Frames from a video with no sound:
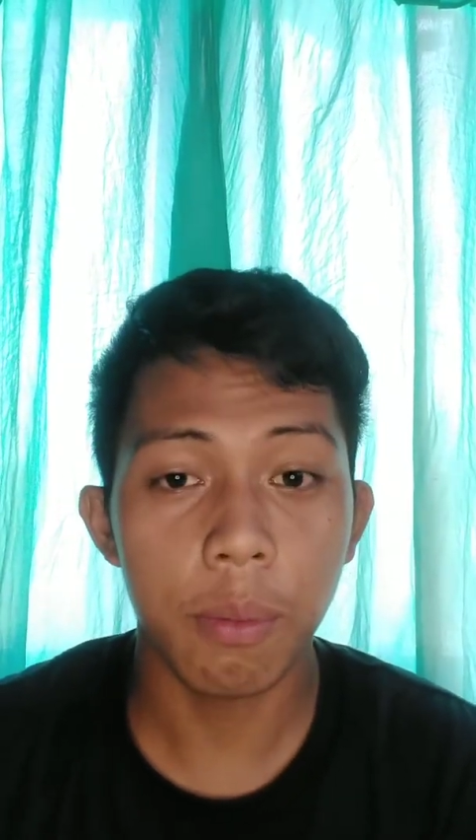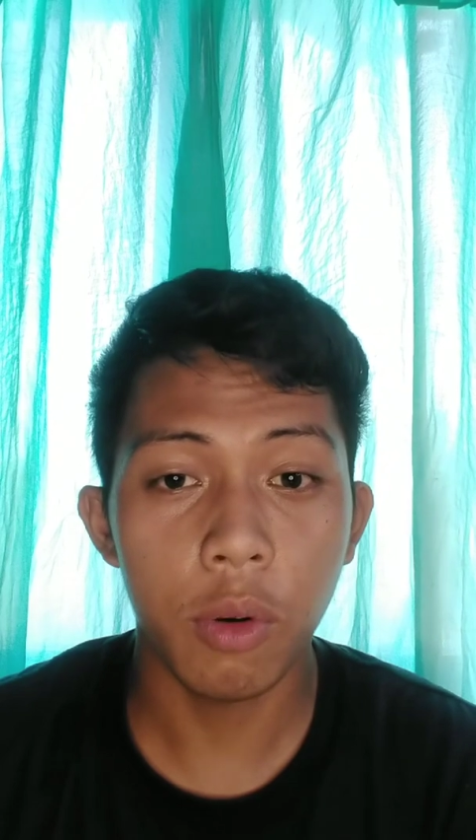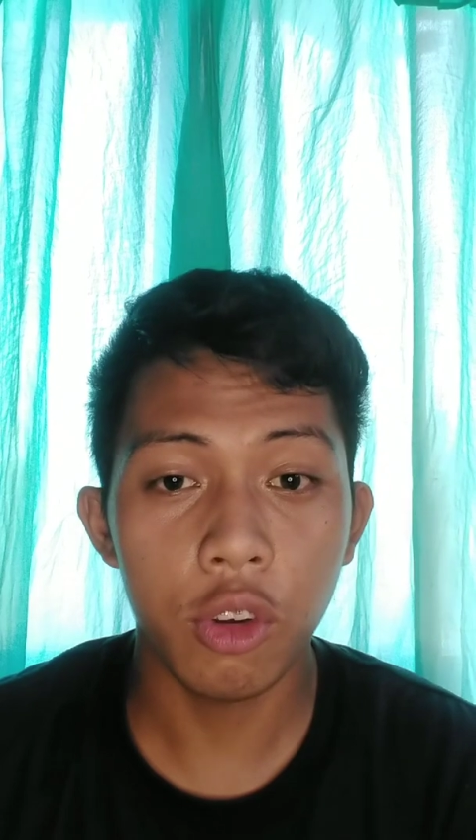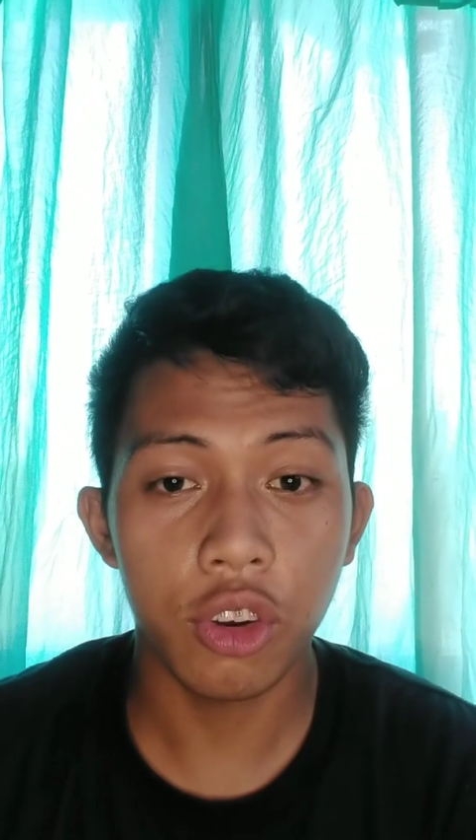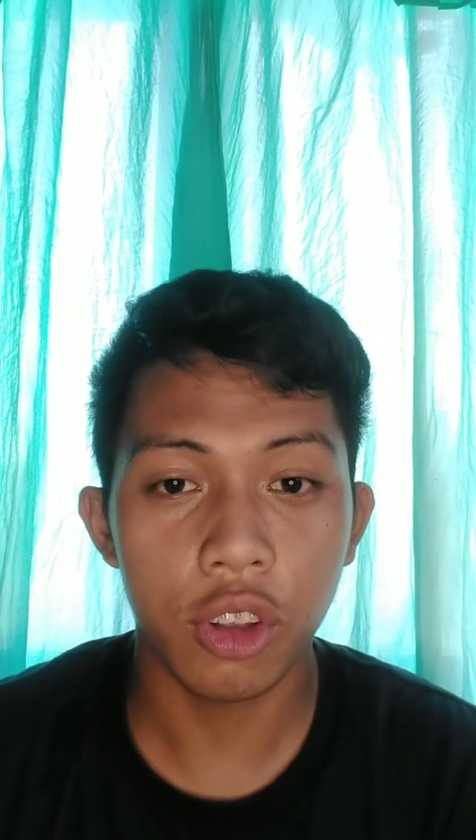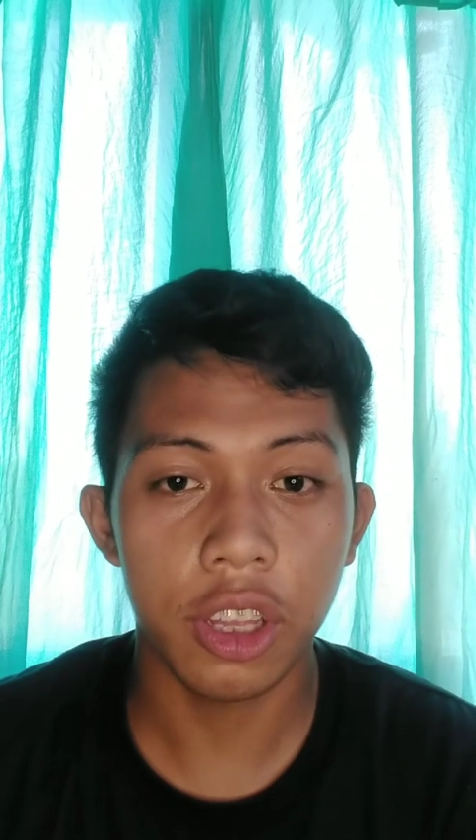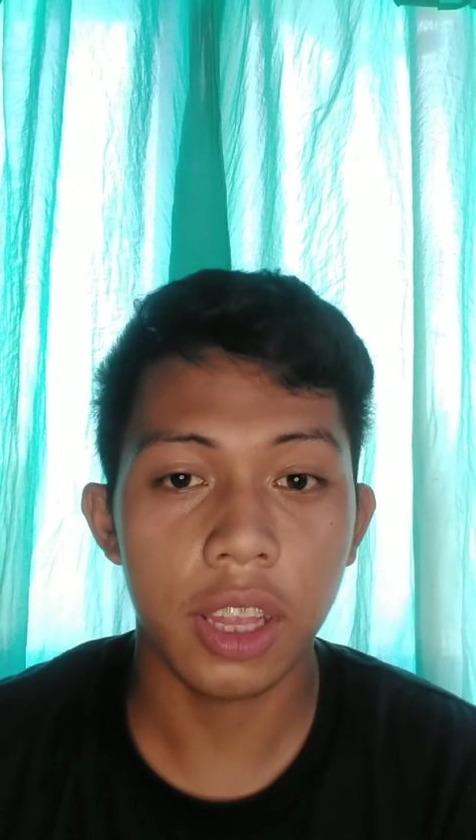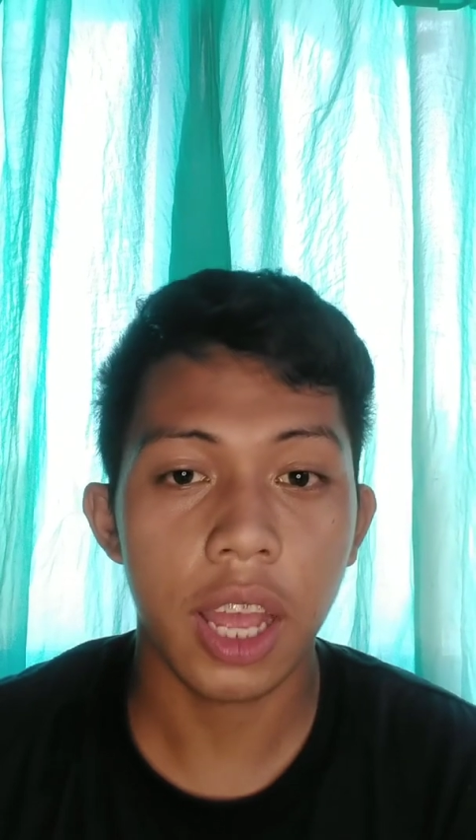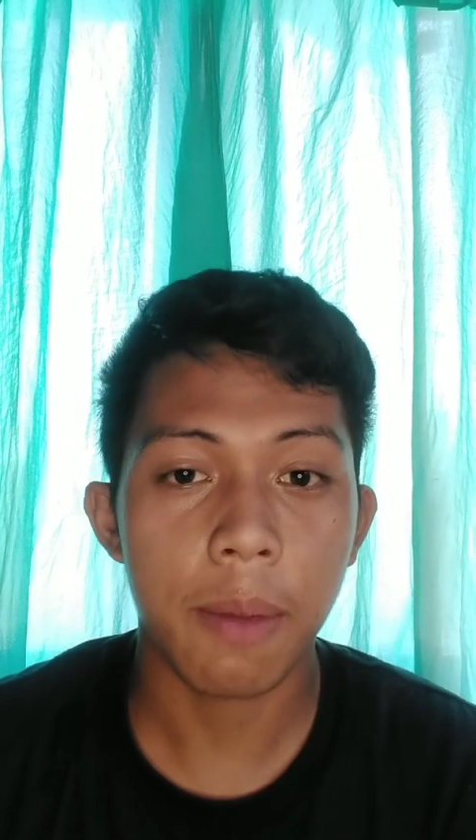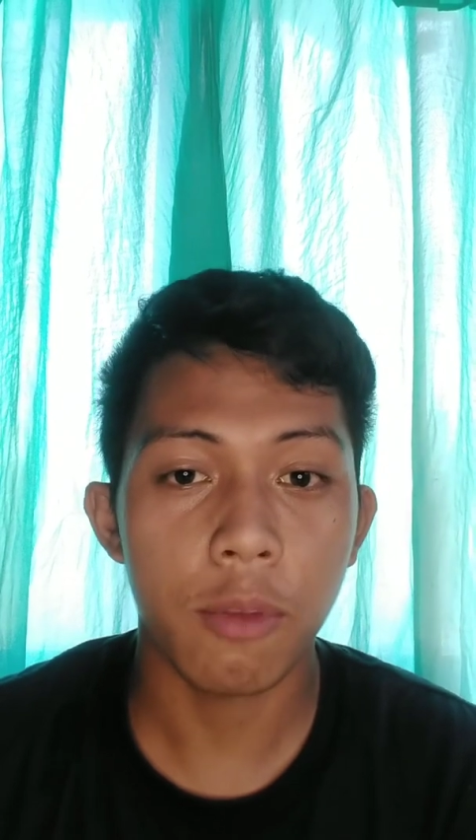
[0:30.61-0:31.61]
module
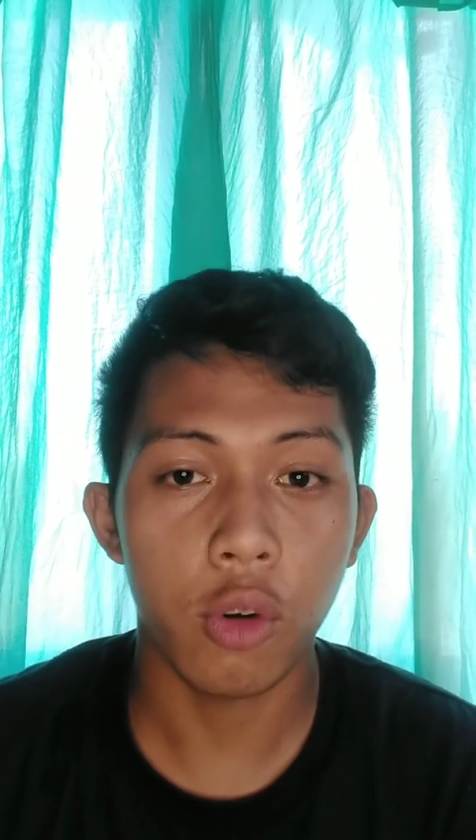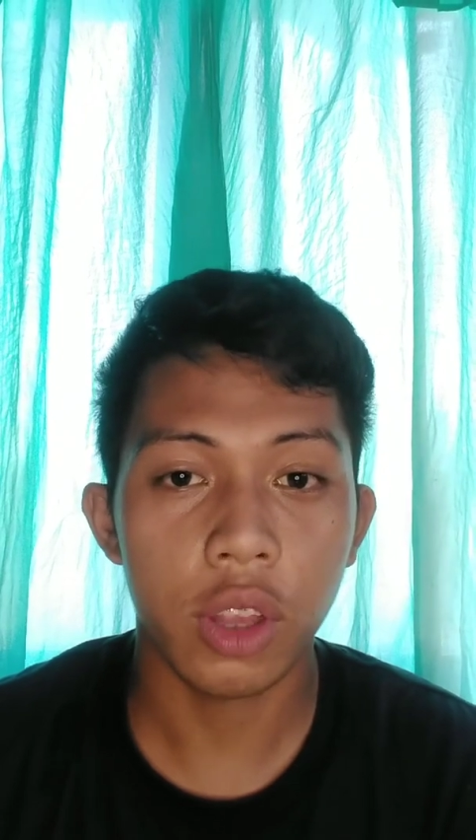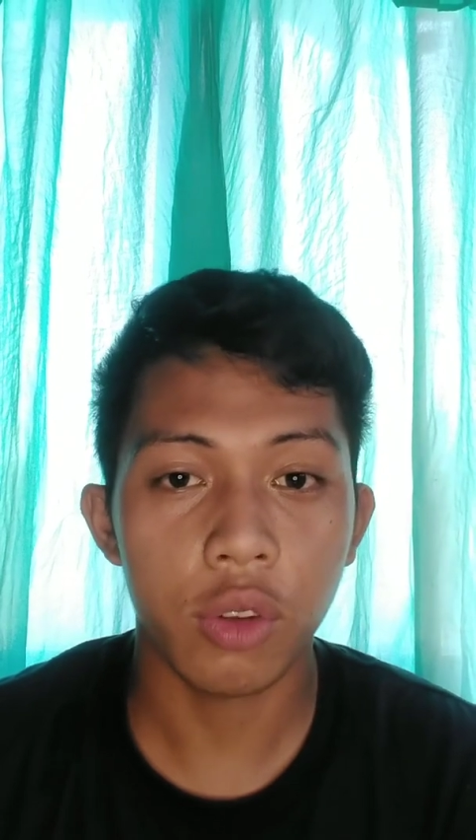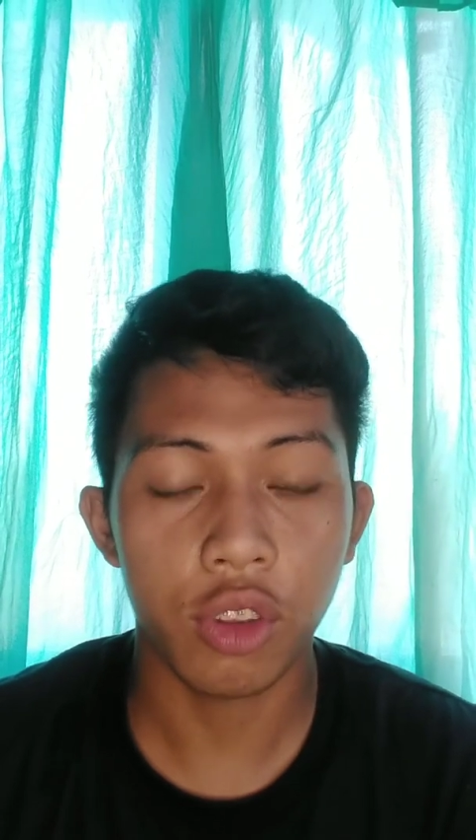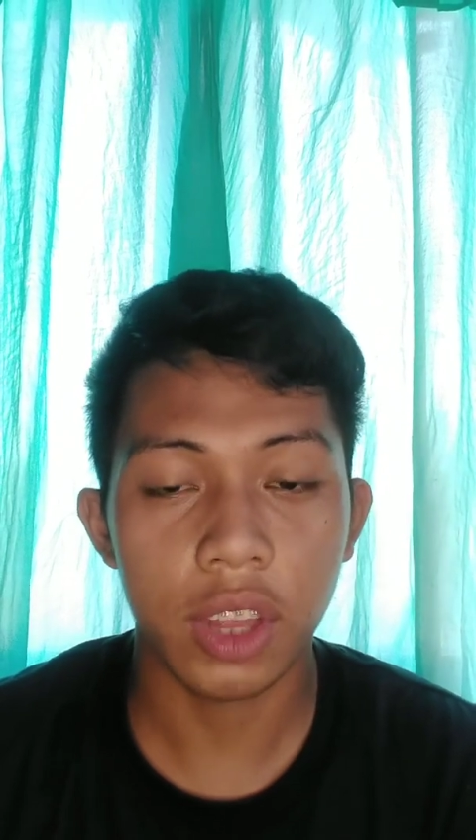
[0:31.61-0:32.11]
that I'm going to